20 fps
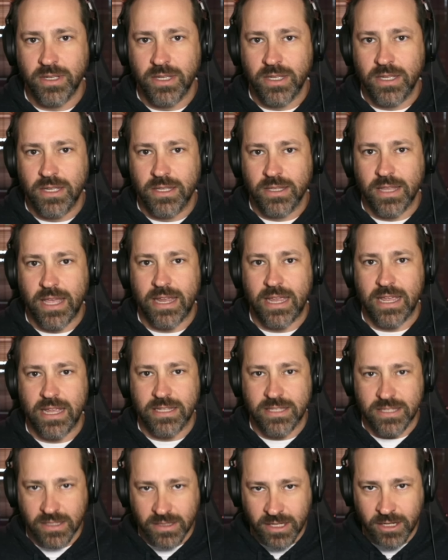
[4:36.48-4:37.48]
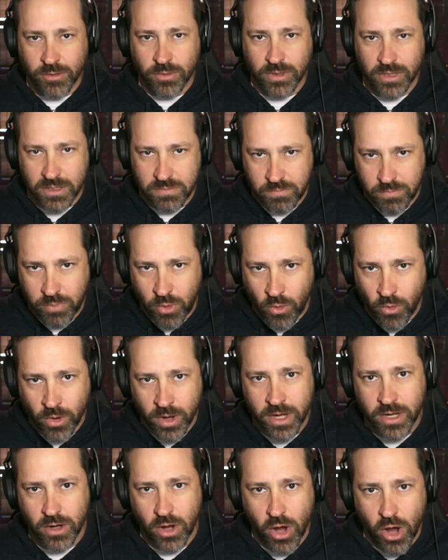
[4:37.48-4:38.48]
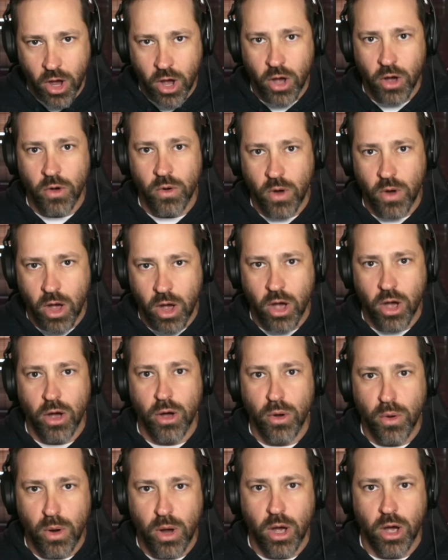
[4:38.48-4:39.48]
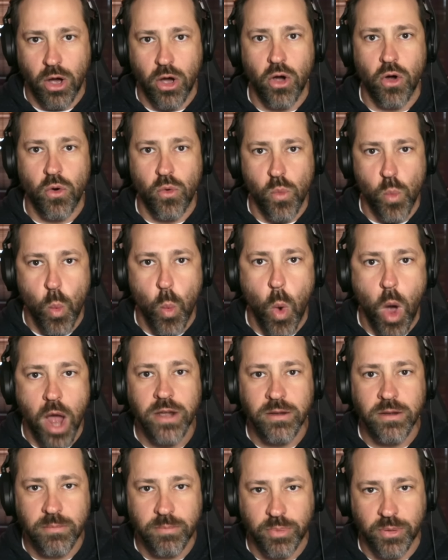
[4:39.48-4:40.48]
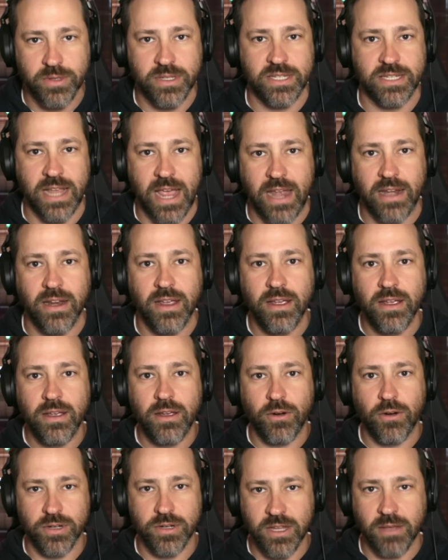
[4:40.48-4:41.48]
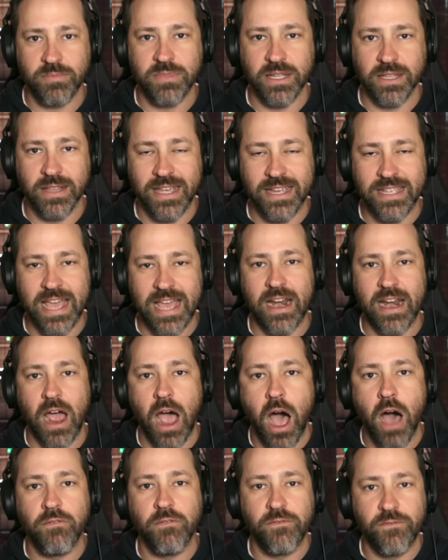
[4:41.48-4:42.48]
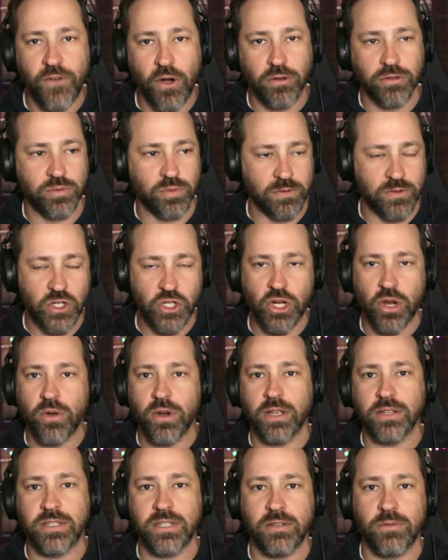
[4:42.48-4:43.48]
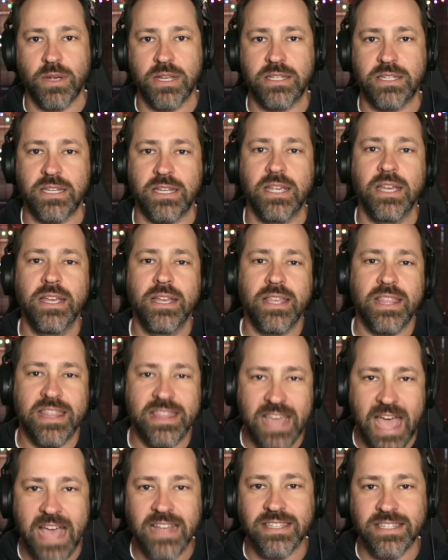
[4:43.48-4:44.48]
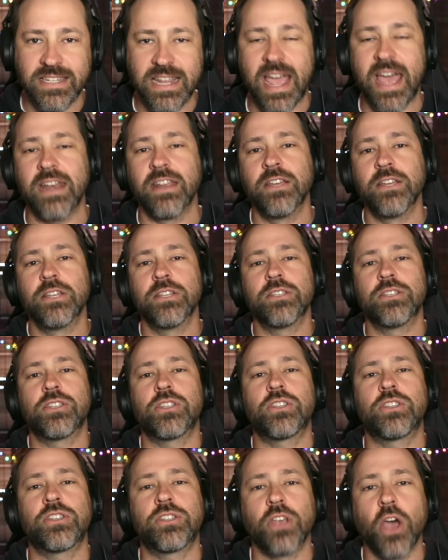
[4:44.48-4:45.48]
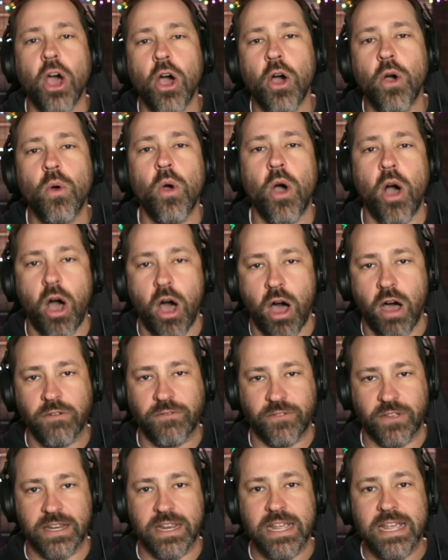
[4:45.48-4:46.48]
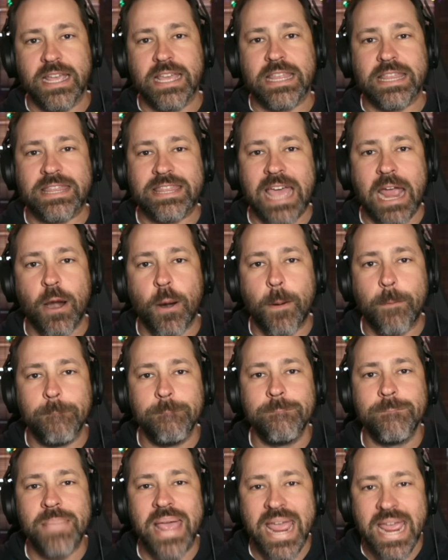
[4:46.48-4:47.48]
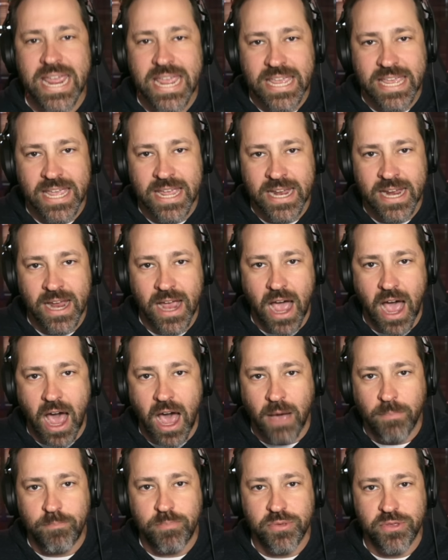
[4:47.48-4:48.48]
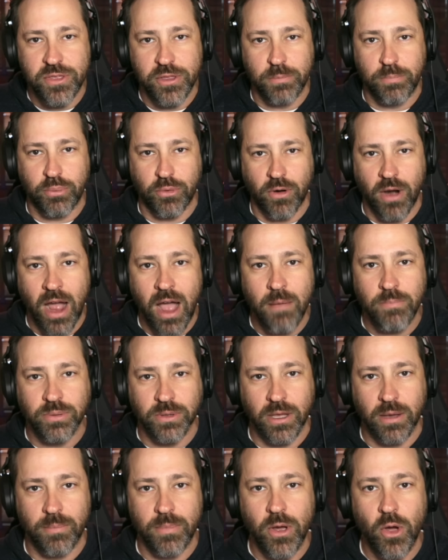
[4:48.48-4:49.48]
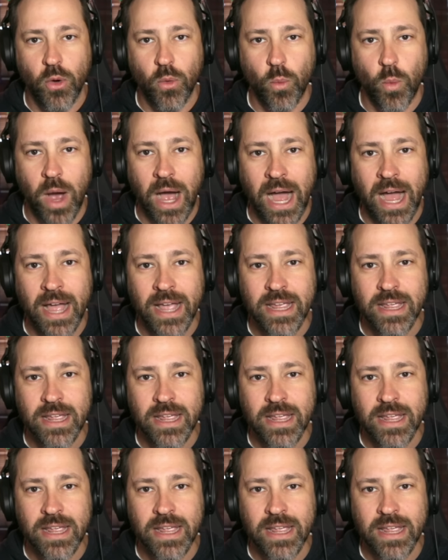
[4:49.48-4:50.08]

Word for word: Like it's literally 0.0001% or something like that of votes. We've shown on TYT that stat so often. They're making up the problem. Why?